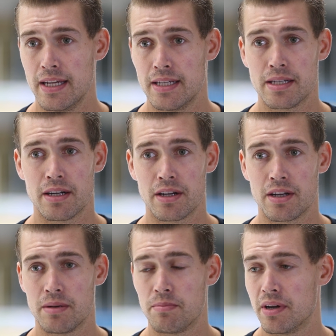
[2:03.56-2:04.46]
He's got a
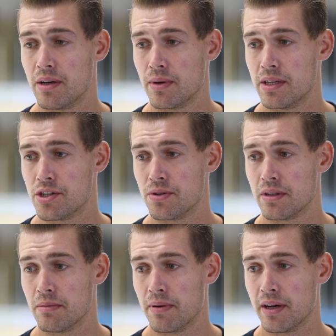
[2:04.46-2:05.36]
good brain when he's
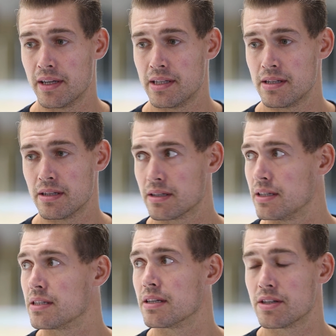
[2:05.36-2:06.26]
shooting the puck. He's
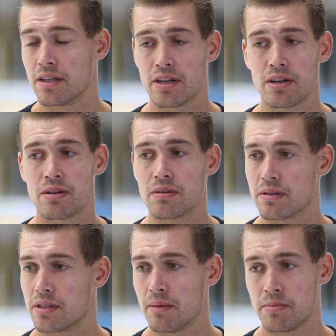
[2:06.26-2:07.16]
not trying to go
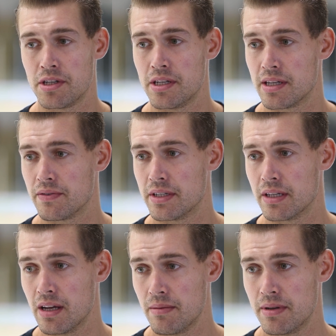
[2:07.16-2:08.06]
top cheese every
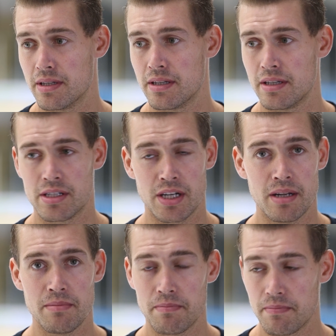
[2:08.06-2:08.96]
time. He's
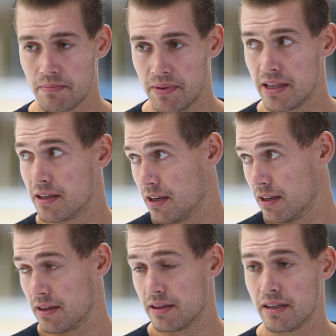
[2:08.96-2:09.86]
trying to beat
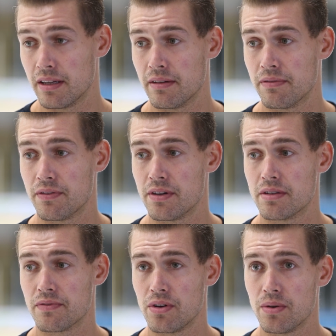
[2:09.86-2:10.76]
the
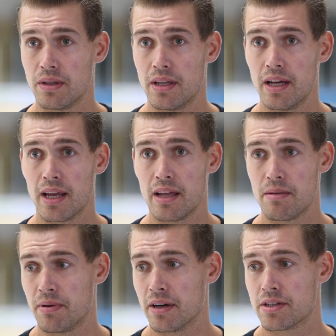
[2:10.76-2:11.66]
first forward there, get the
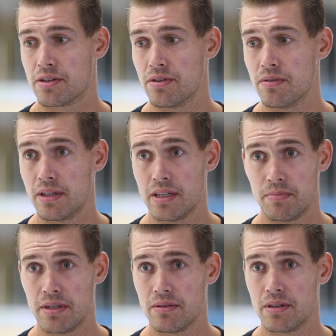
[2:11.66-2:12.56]
pucks through, and he's
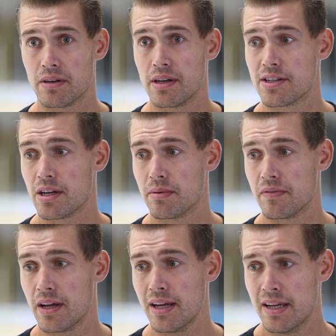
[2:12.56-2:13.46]
been doing a great job of
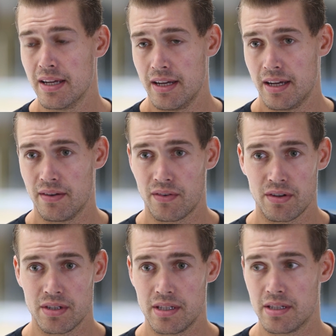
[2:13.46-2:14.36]
that. And of
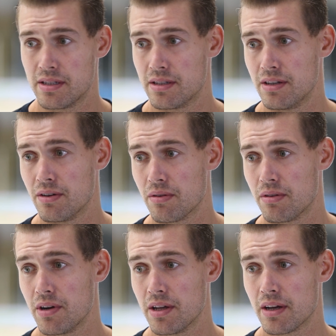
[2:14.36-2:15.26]
course there's
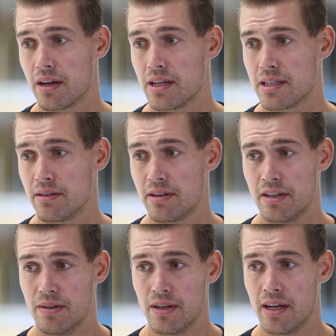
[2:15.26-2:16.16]
three other guys out there
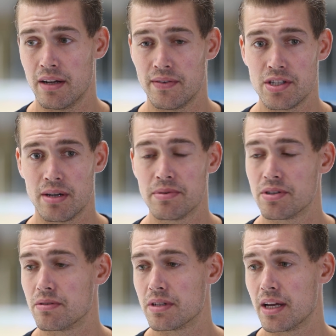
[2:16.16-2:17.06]
doing a hell of a job
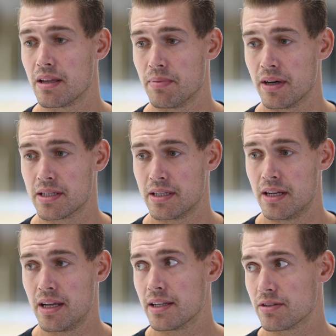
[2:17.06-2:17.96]
too to get the pucks to the
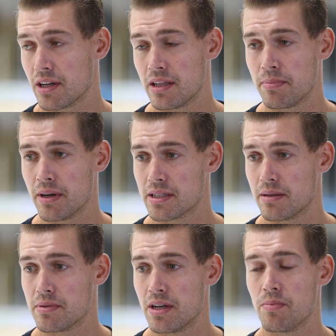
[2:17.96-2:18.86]
net or get the pucks
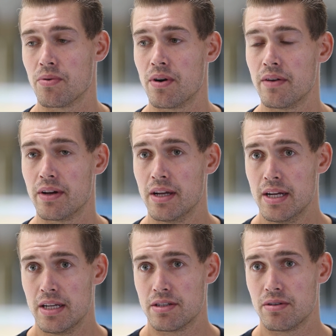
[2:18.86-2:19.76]
up top or wherever.
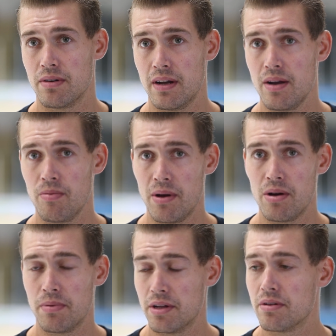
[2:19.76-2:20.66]
So our
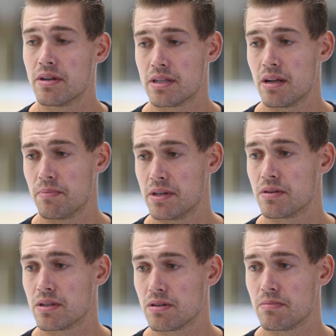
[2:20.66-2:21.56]
power play unit's not been
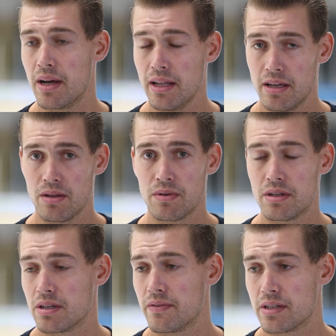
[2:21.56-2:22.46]
doing too bad. The other
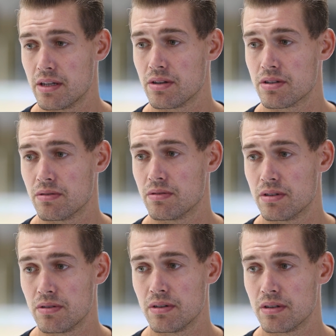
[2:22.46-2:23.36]
one's obviously also
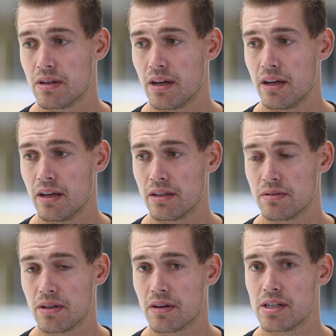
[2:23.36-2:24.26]
doing
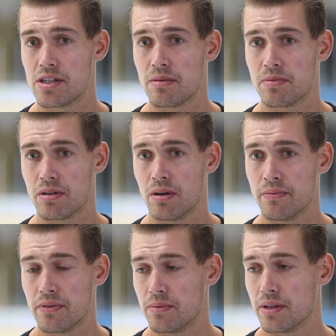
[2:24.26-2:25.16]
a great job. So
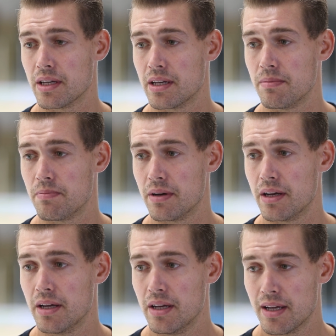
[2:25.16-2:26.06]
hopefully we can
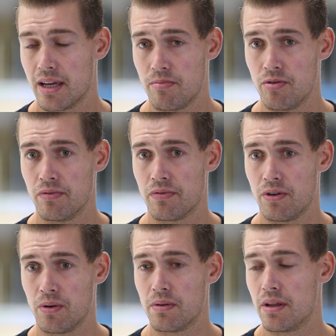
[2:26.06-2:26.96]
keep moving
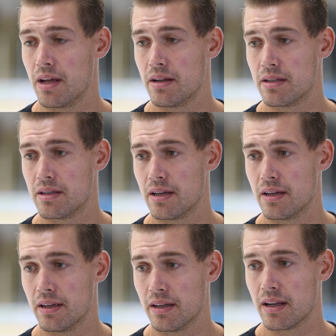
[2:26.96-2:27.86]
forward with that
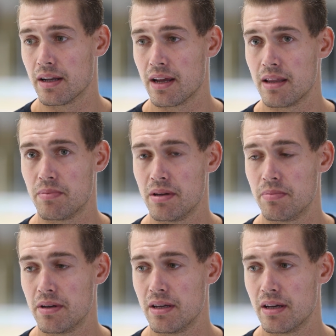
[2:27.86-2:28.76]
and get the
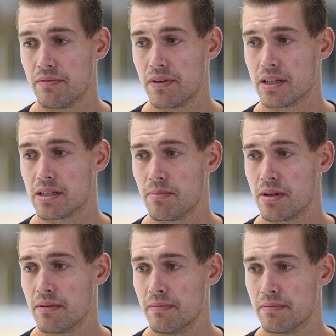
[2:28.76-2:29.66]
PP figures up
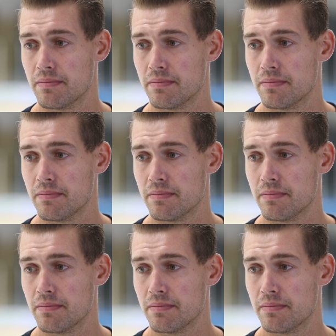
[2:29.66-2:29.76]
there.